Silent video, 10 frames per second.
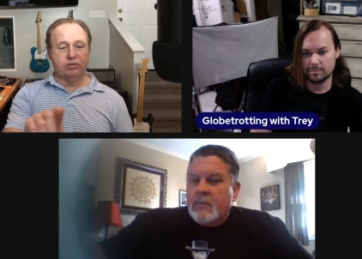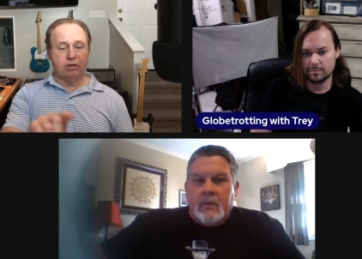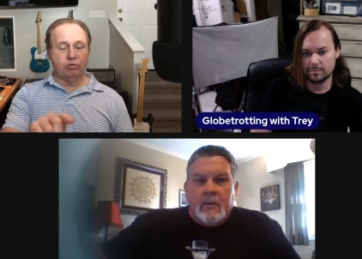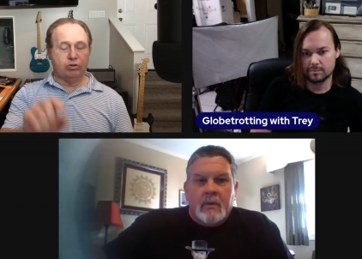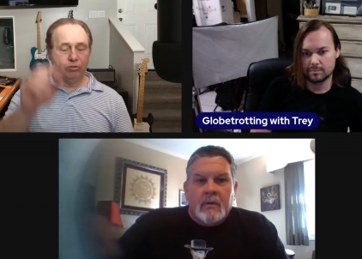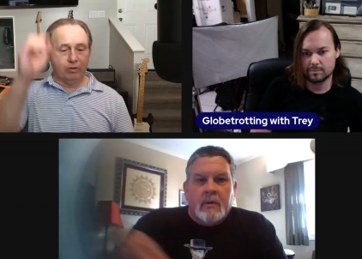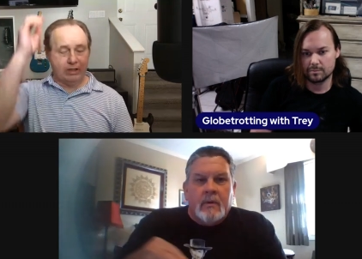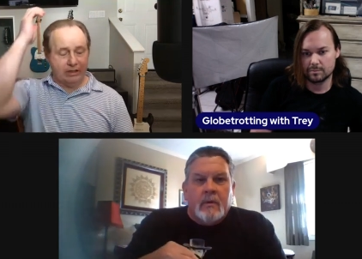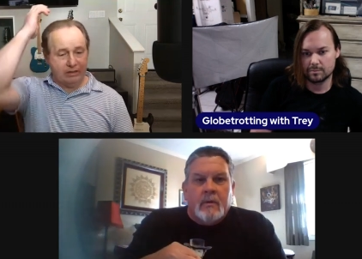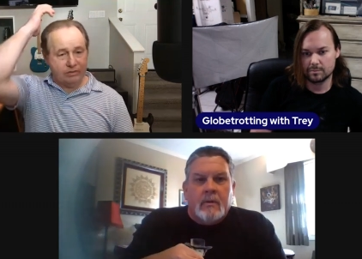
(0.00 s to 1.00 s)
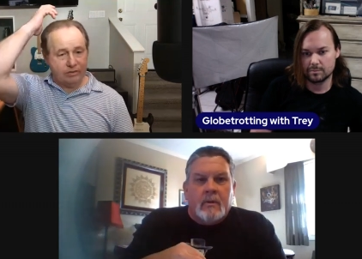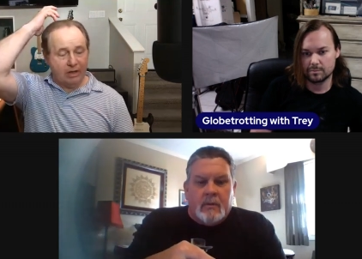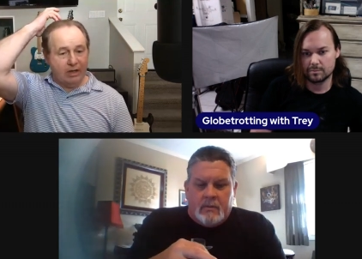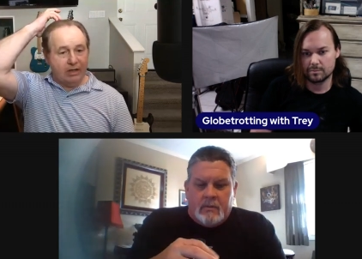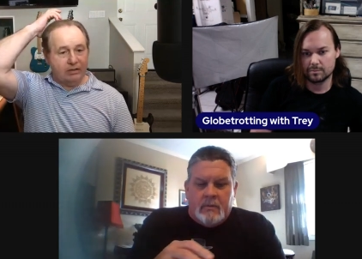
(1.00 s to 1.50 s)
Speaker 1: those two rings,
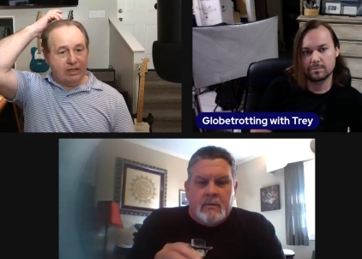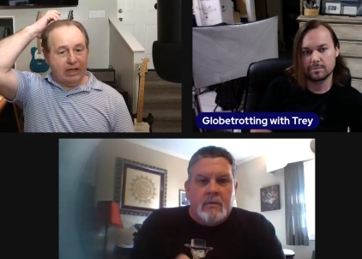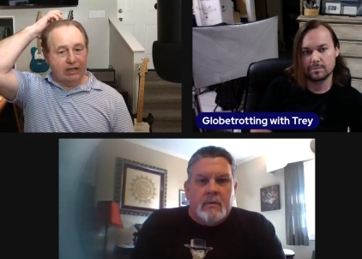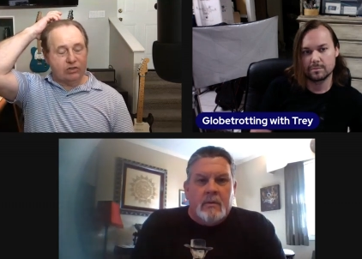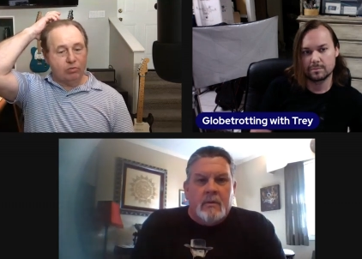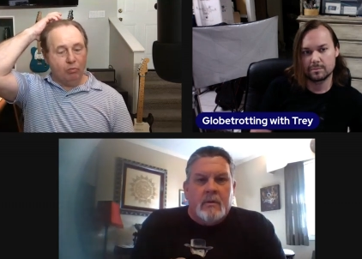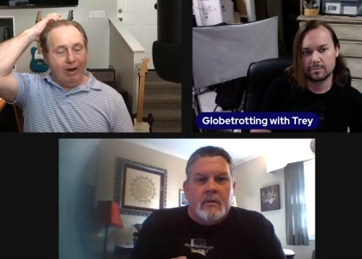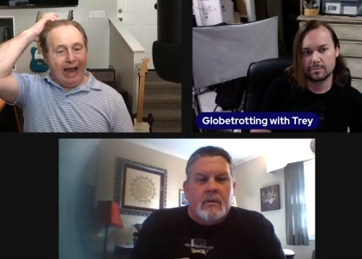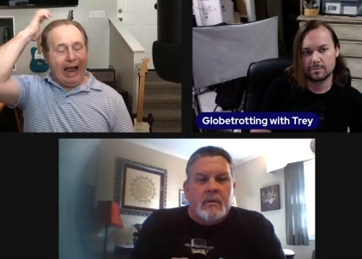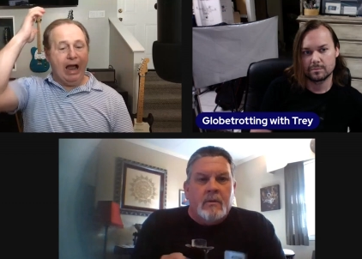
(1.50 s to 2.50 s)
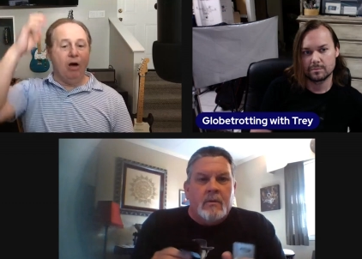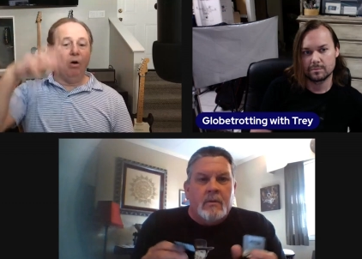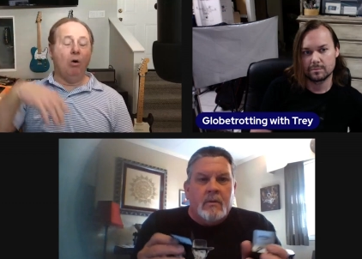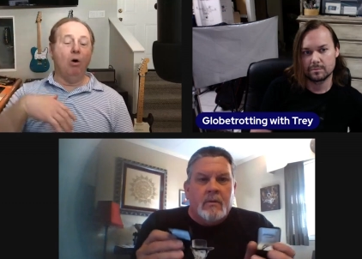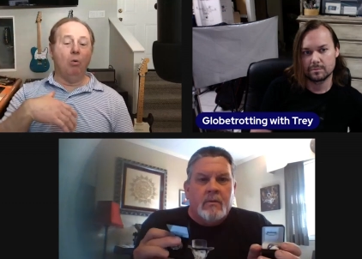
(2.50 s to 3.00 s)
tell us how
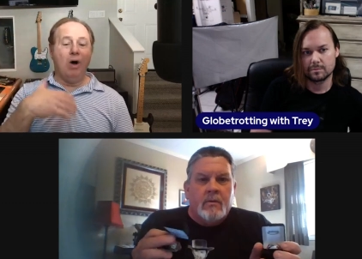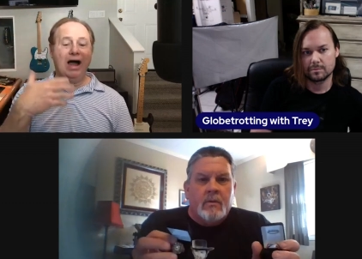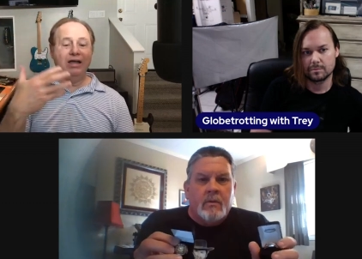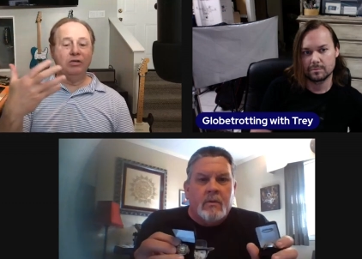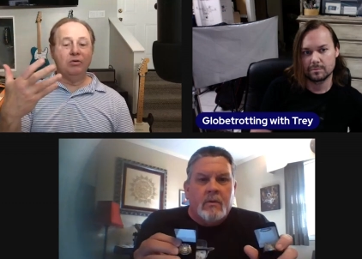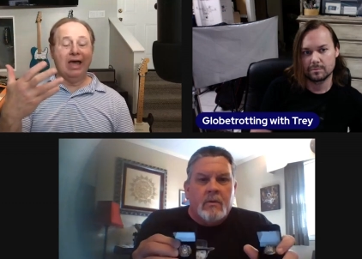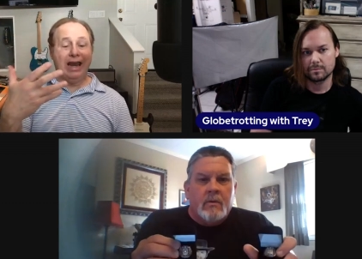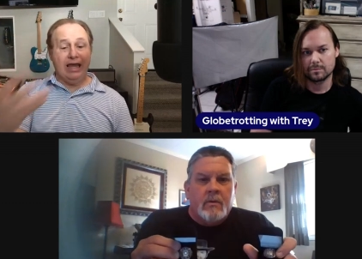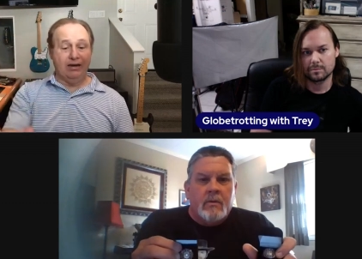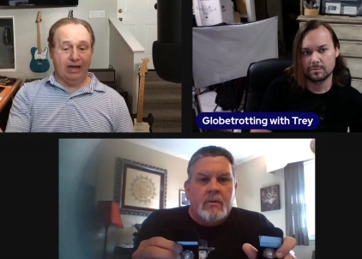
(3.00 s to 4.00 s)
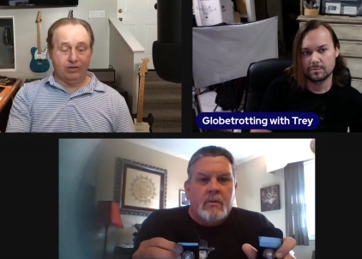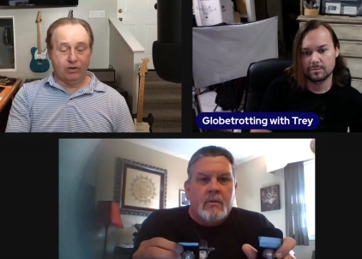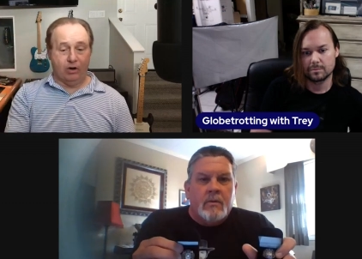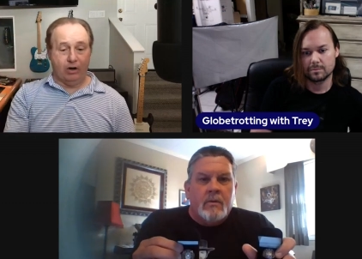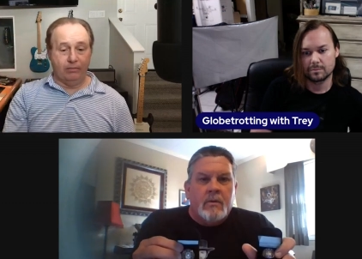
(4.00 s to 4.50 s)
or why you got out of
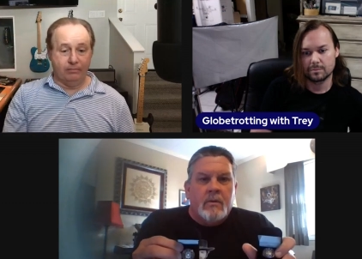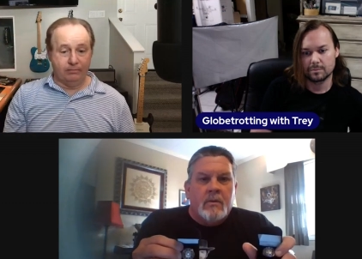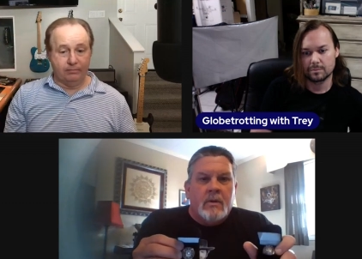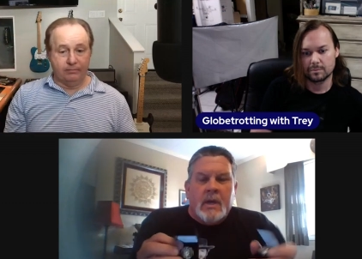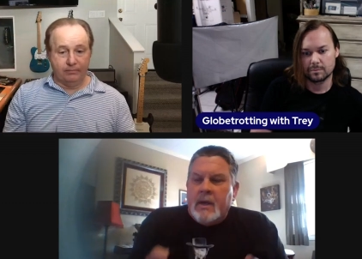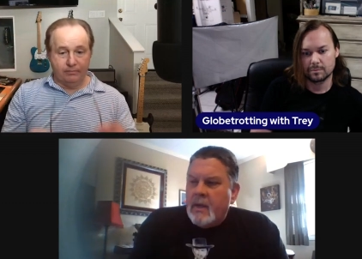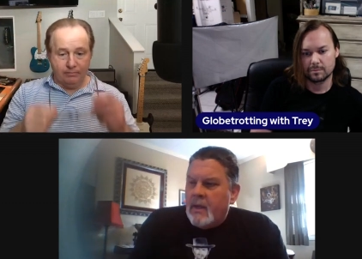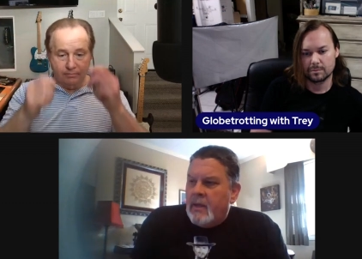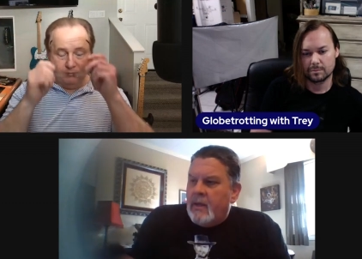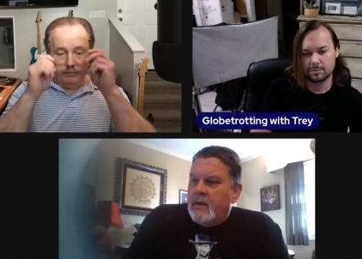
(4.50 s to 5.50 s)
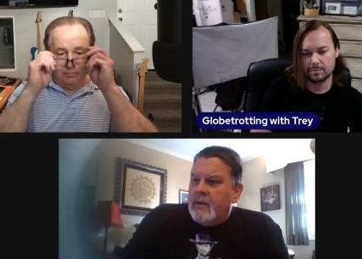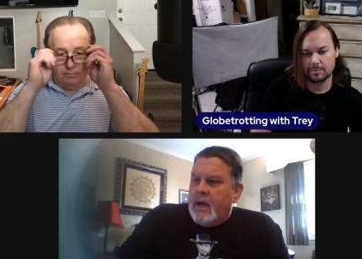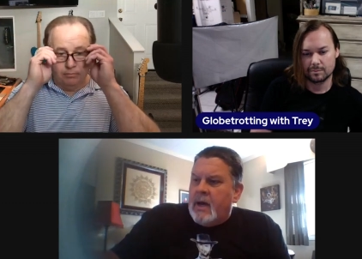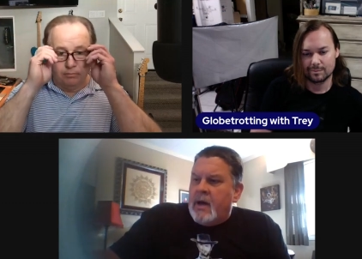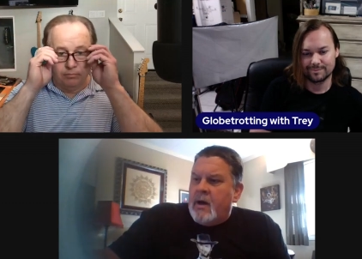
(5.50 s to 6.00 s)
NASCAR.
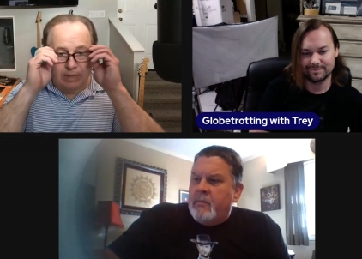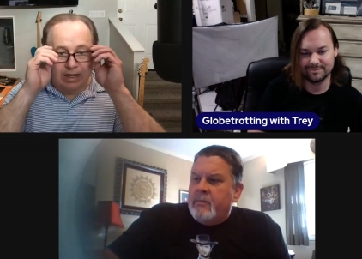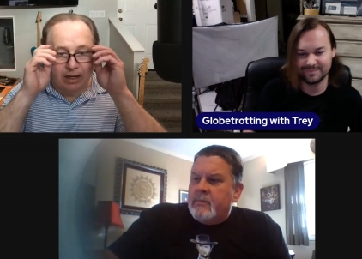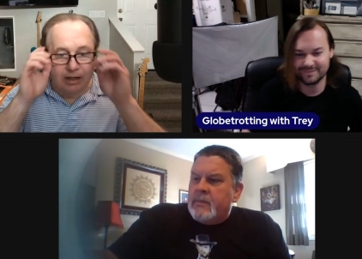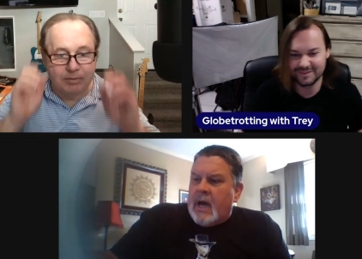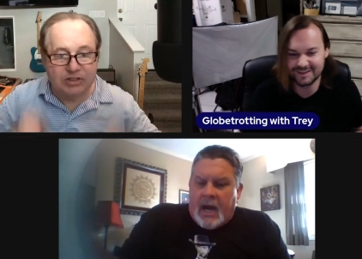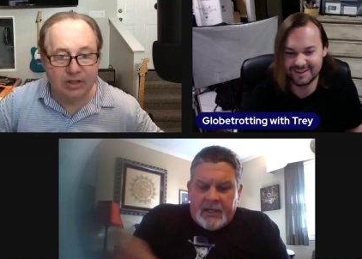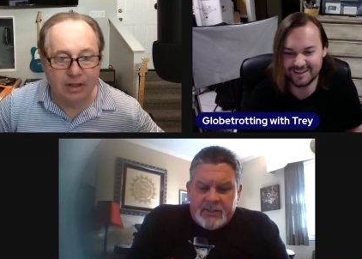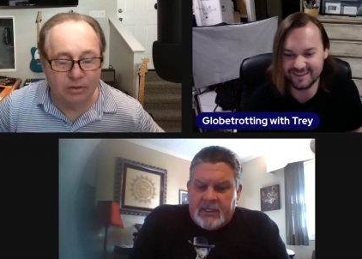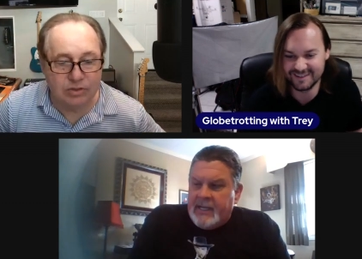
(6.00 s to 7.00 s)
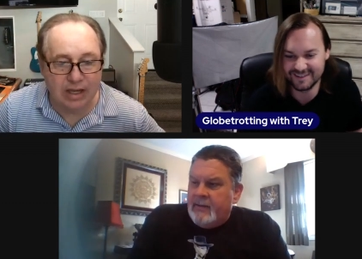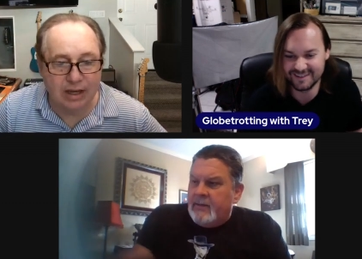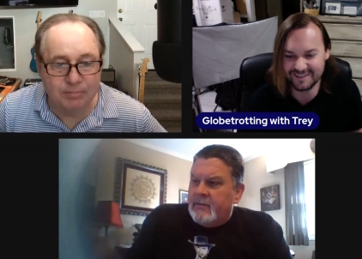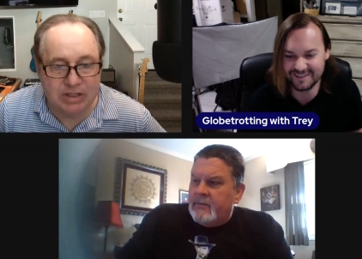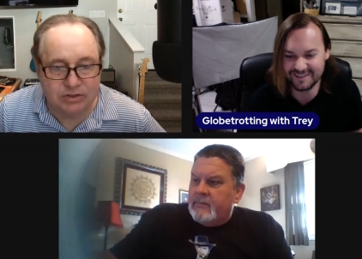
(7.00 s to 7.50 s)
Speaker 2: Um,
Speaker 1: Let me
Speaker 2: see. Honestly, I,
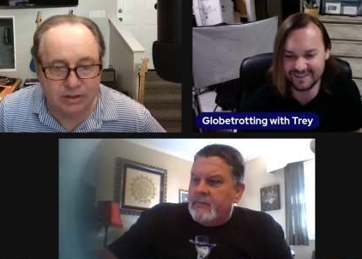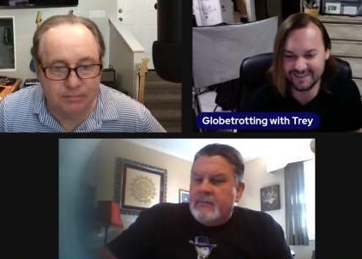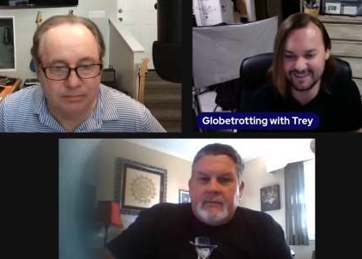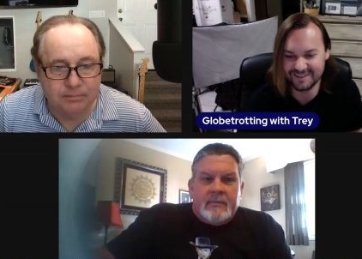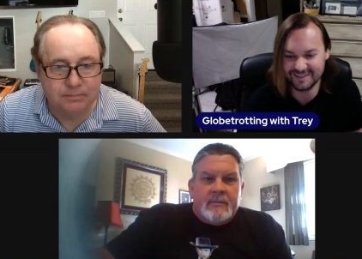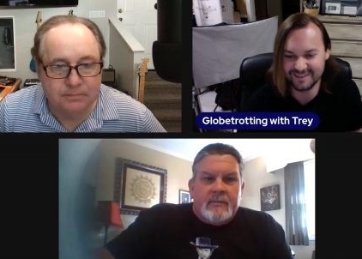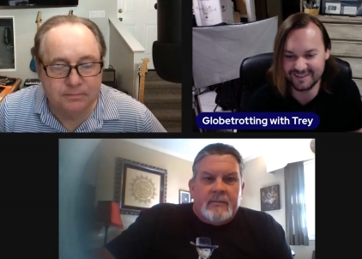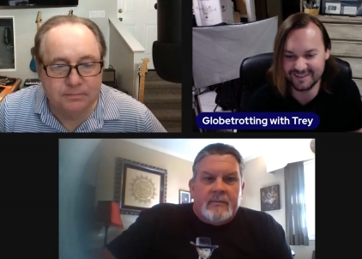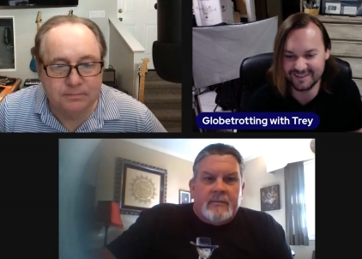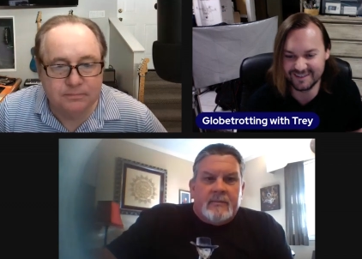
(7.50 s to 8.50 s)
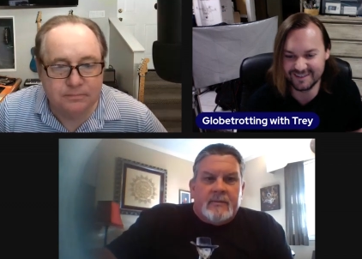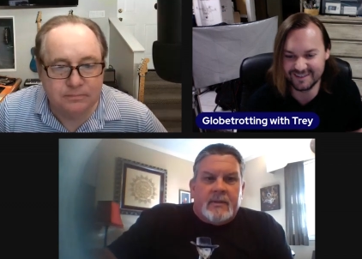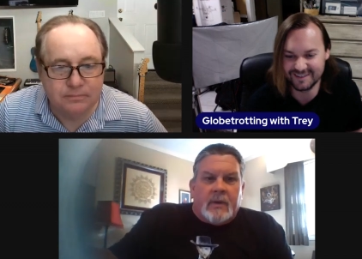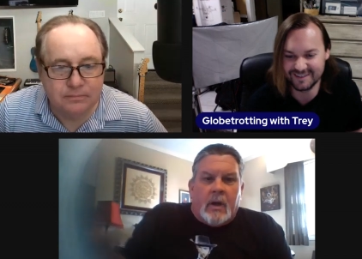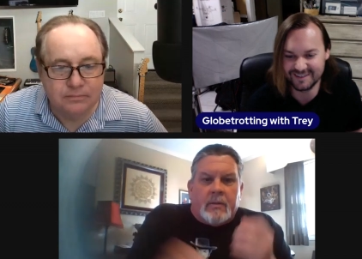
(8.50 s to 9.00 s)
I missed it.
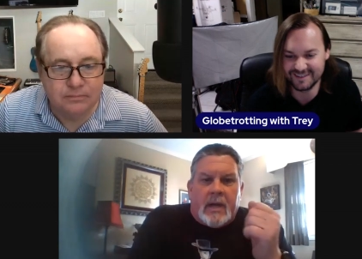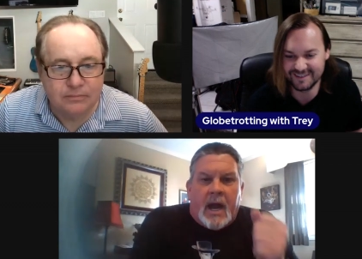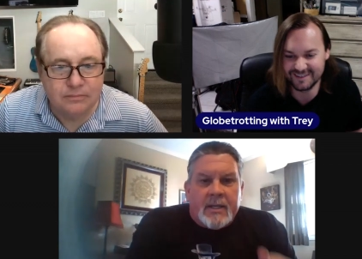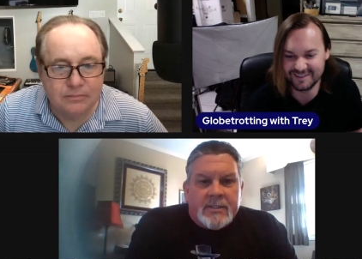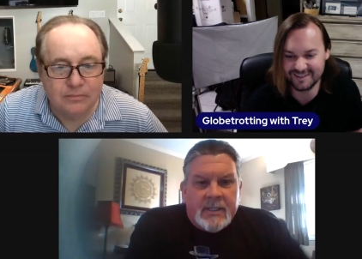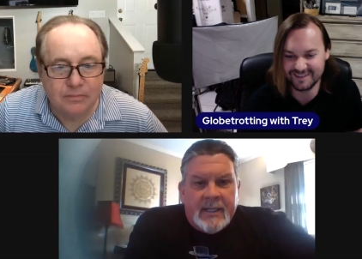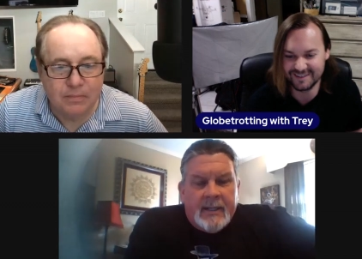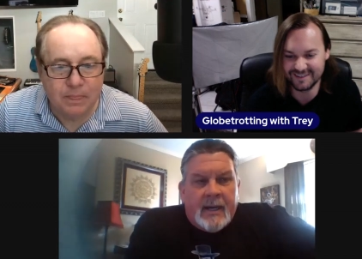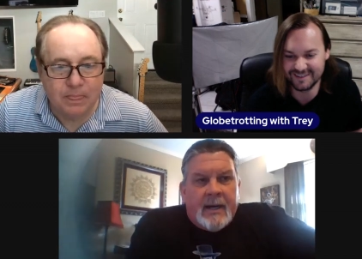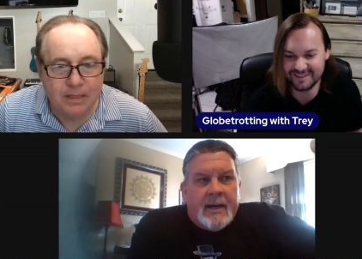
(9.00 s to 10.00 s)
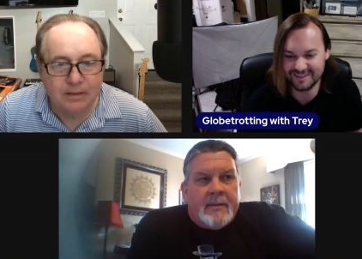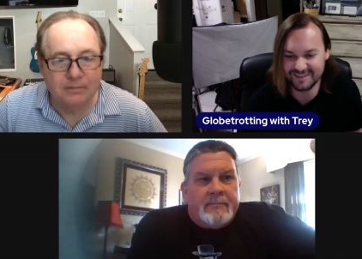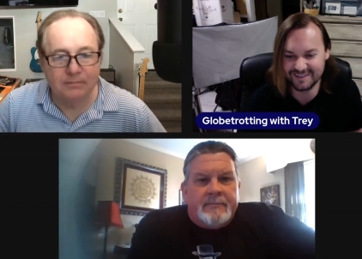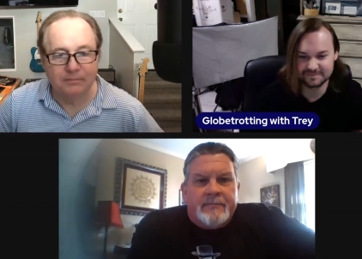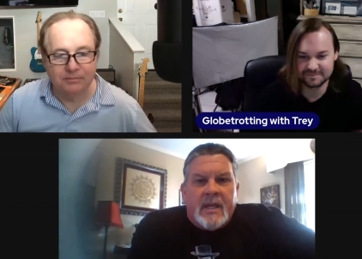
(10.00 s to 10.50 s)
Uh, honestly,
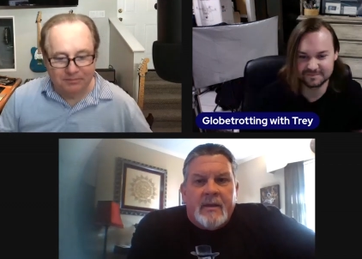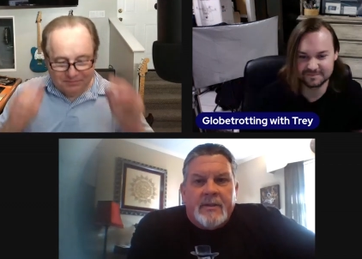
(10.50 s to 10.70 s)
um,